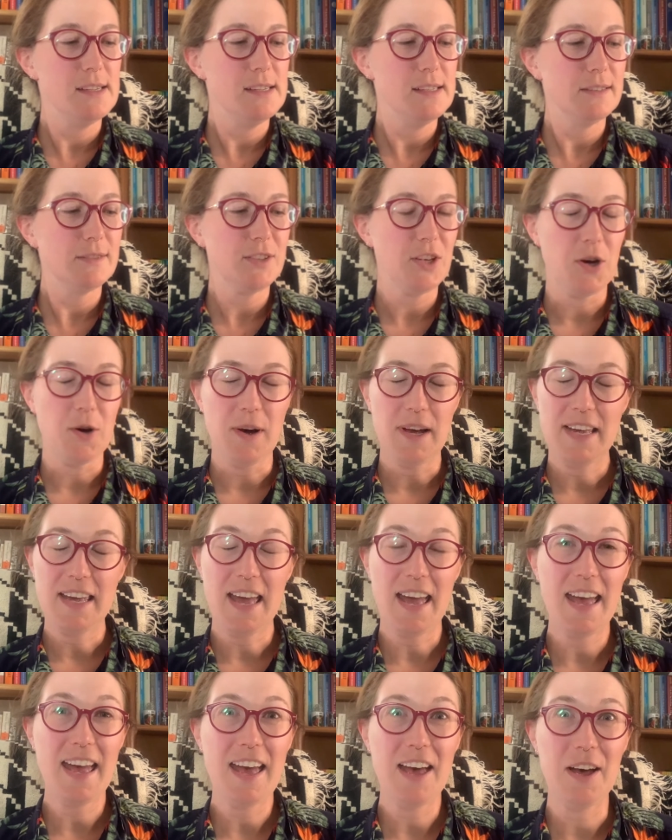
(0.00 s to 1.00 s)
so I
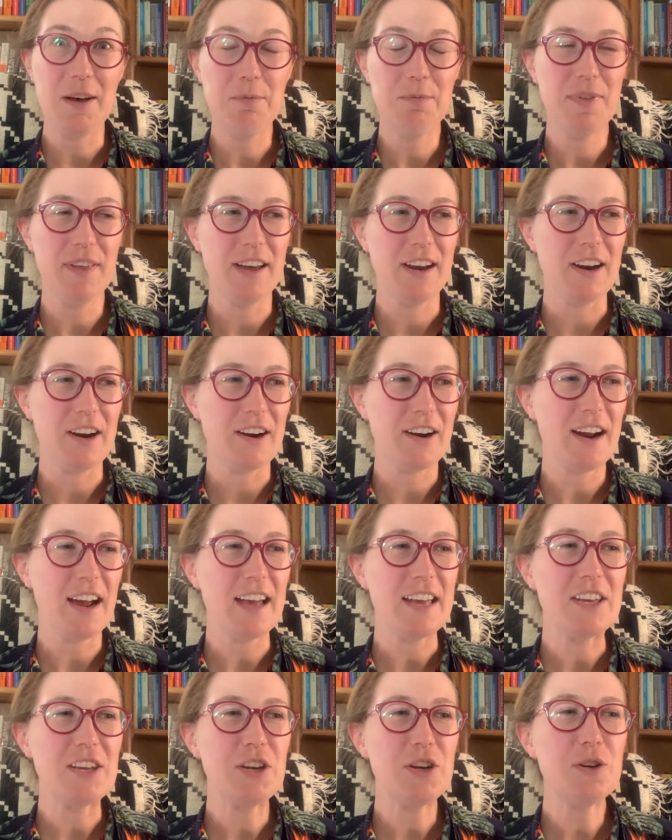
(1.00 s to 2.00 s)
can't help there. I
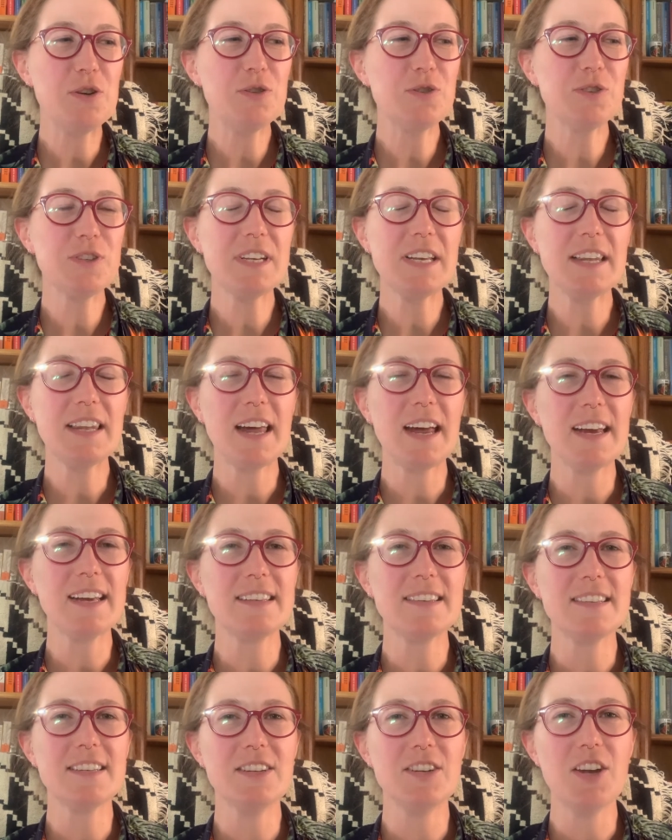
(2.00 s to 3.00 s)
usually
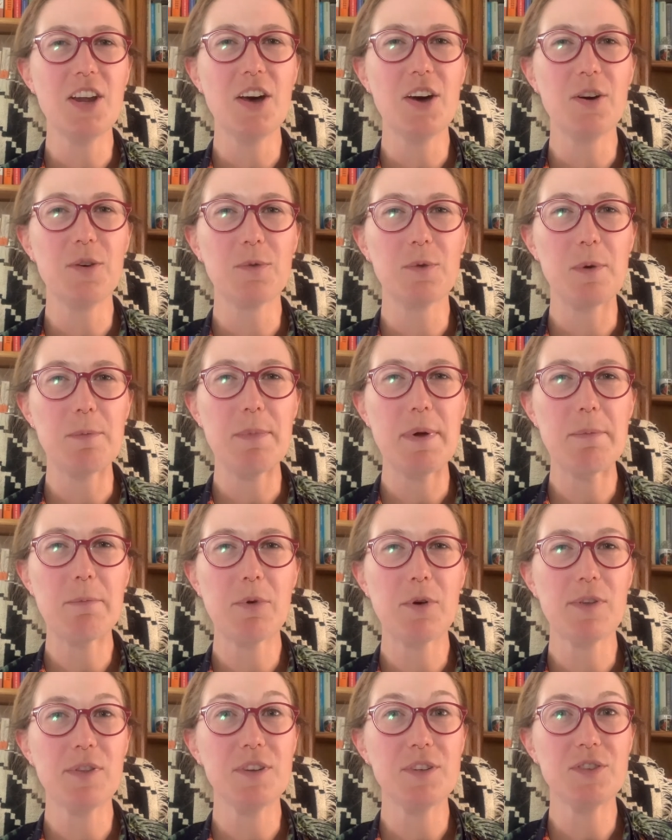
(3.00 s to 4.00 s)
like to know,
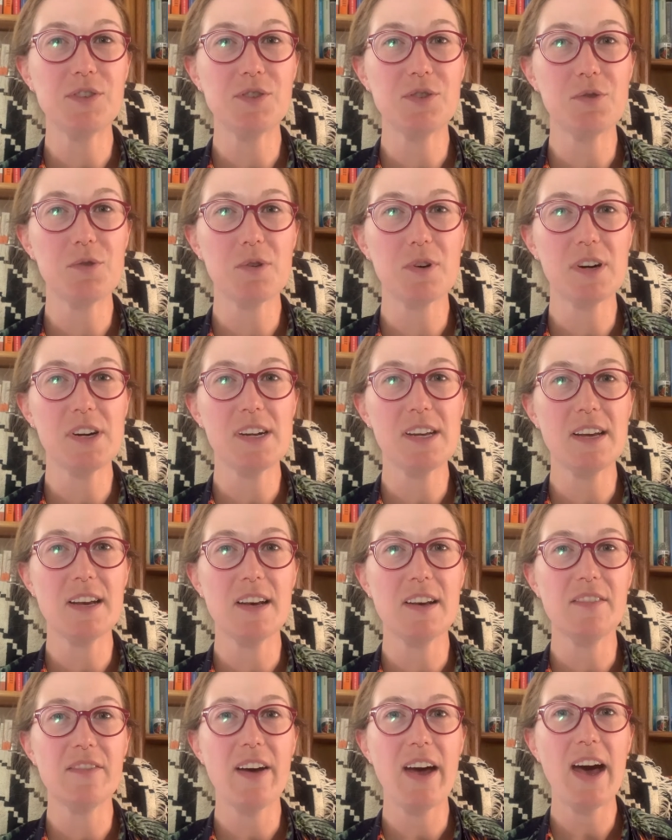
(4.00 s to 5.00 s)
remember the story
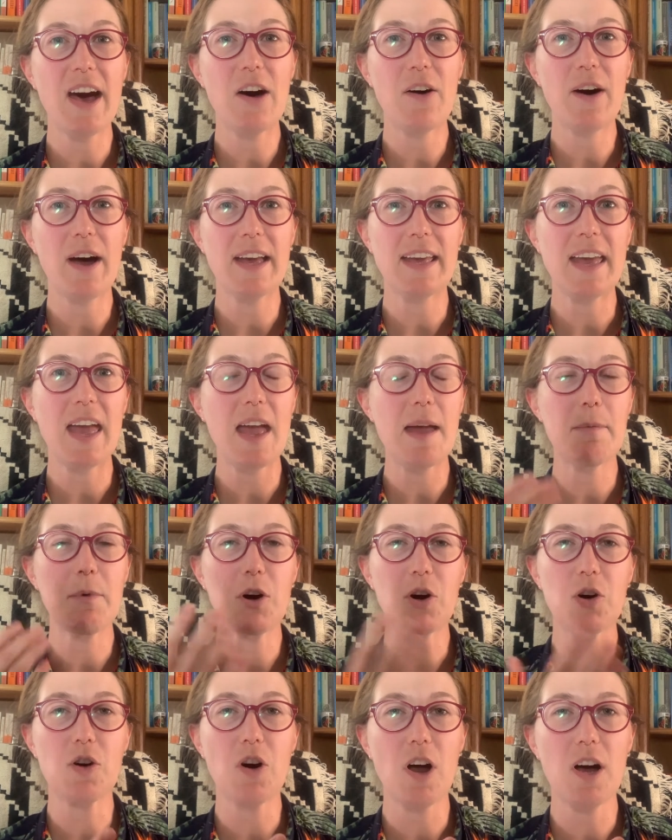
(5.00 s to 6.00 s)
of how I came
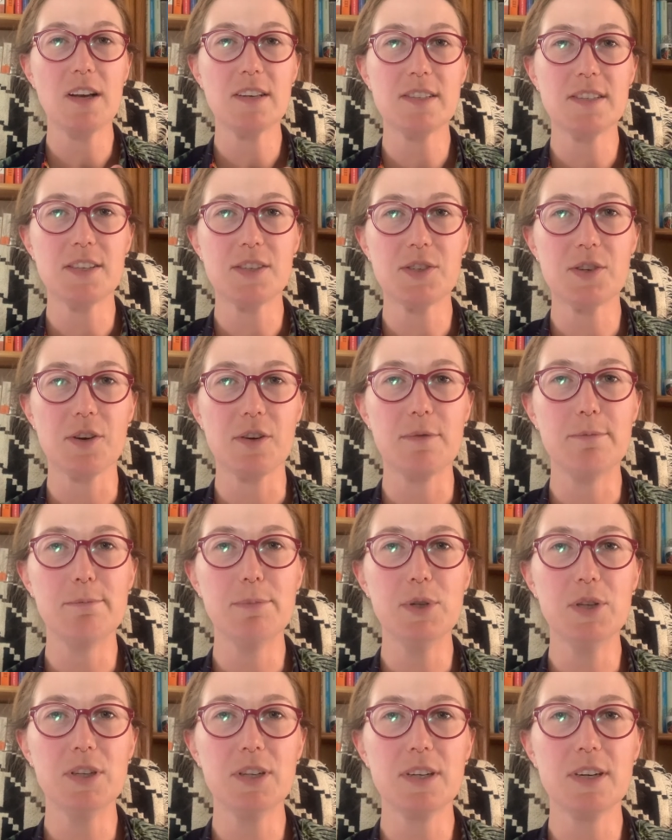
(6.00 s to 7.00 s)
across a certain
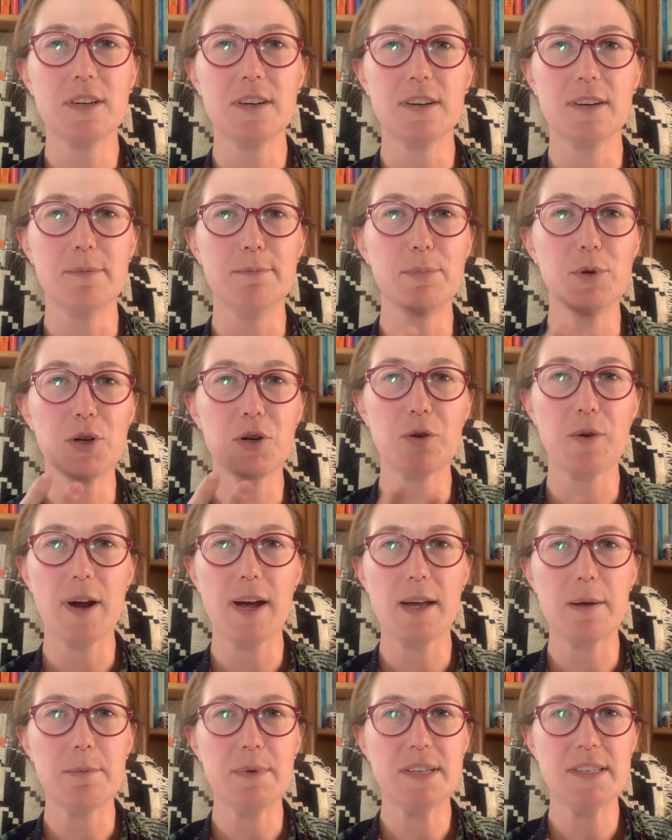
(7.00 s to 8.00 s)
book, a book
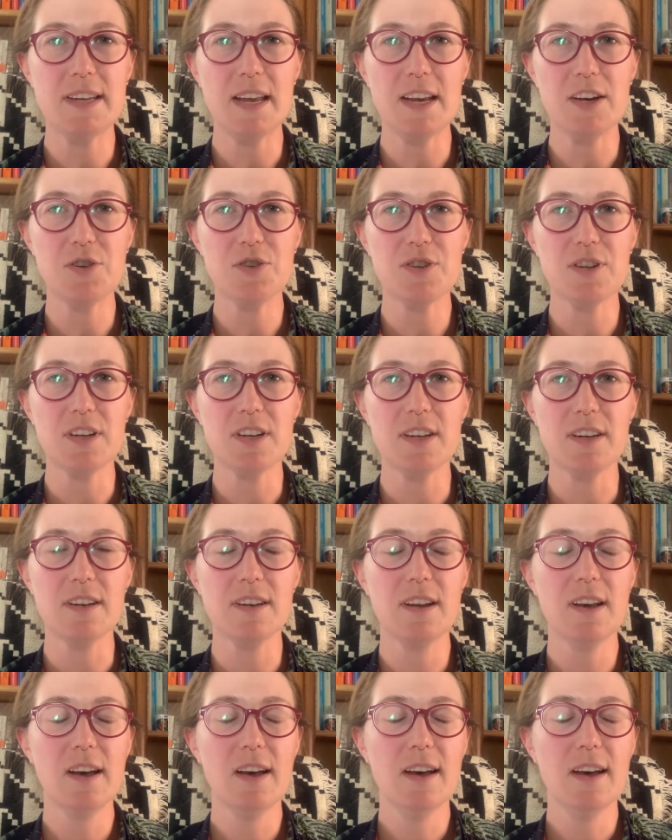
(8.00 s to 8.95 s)
recommendation,